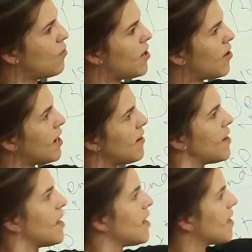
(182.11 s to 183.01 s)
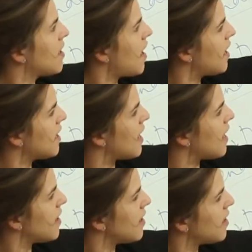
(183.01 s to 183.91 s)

We're not even at colour yet.